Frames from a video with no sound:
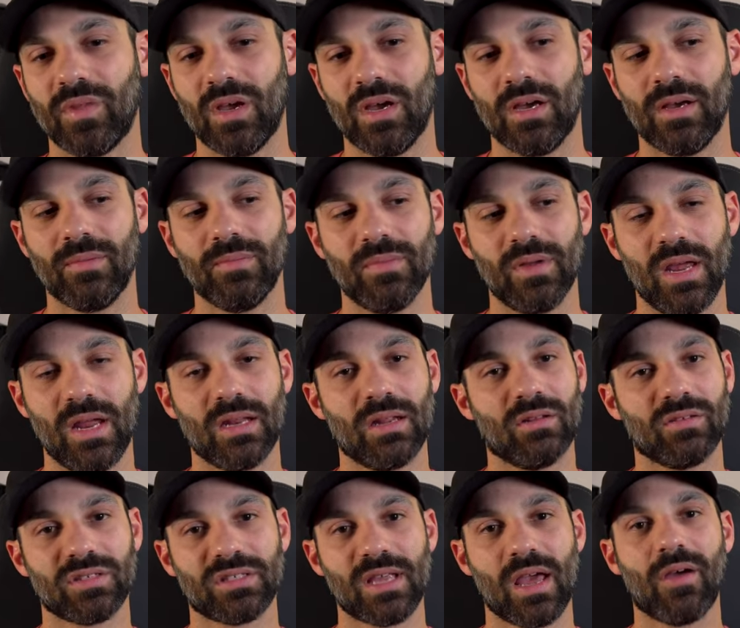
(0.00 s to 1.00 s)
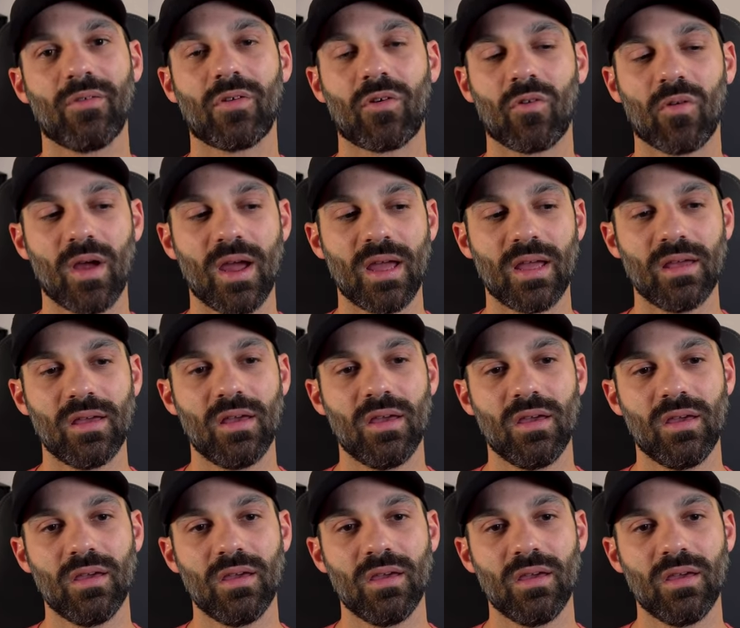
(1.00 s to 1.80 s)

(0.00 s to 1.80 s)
um, and it'll sound great